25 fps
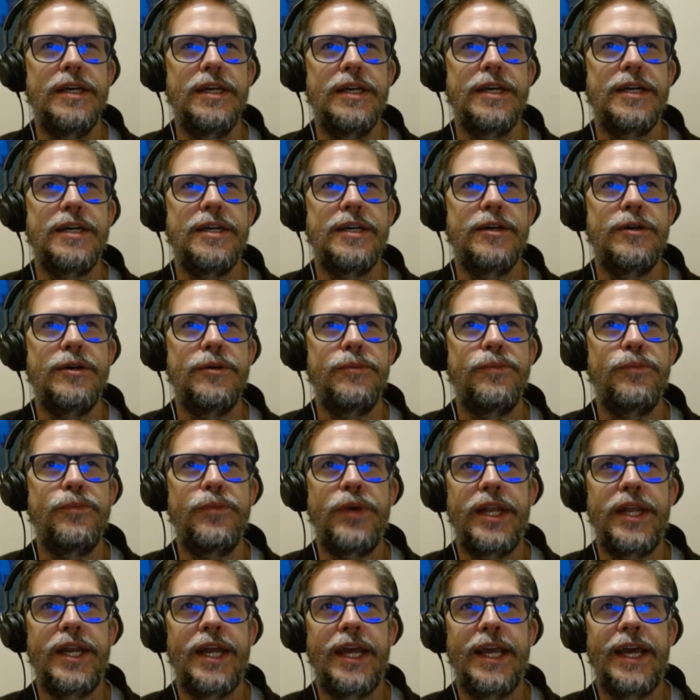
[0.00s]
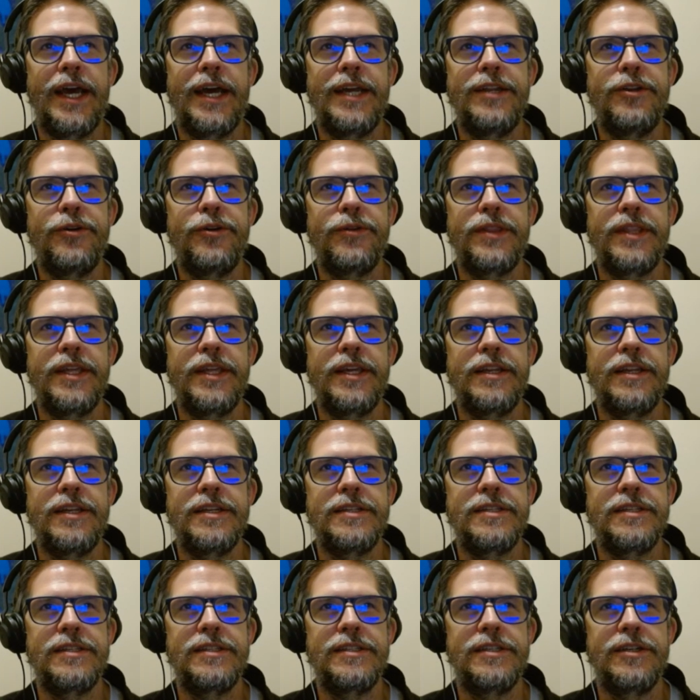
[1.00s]
And I don't think
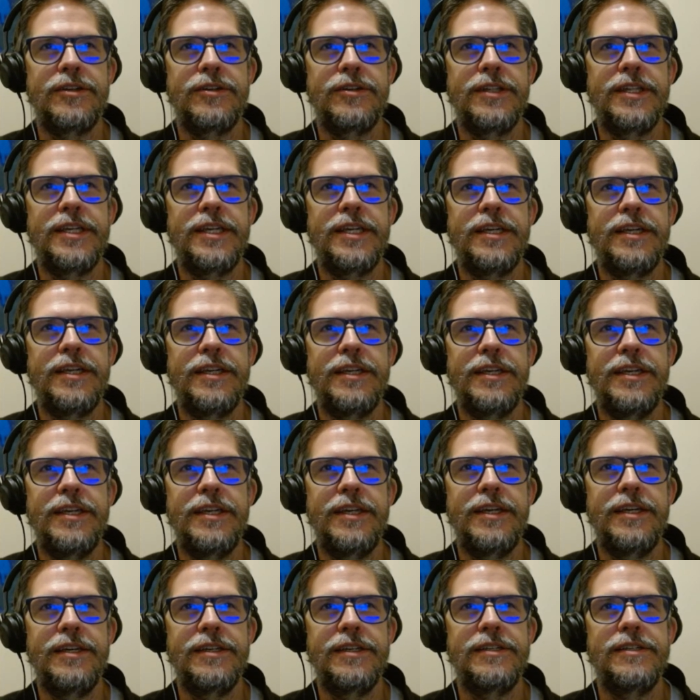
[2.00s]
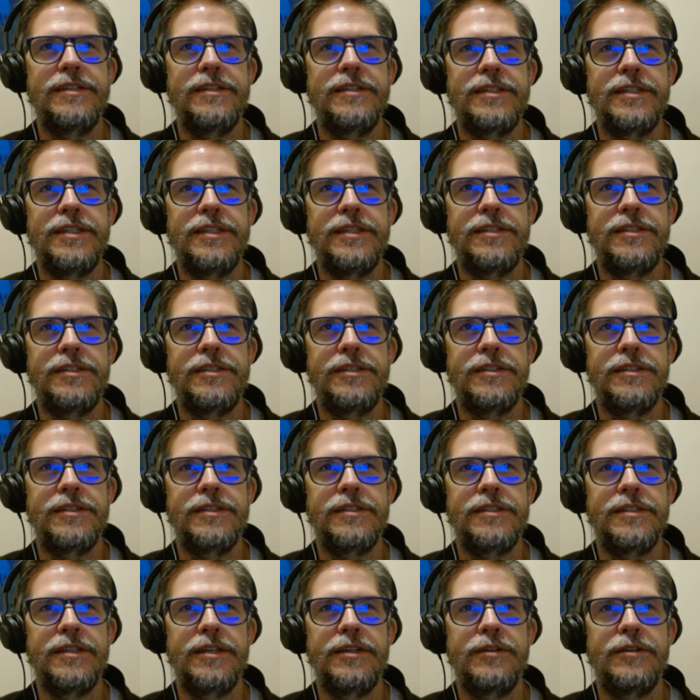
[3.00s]
necessarily he is. He's just,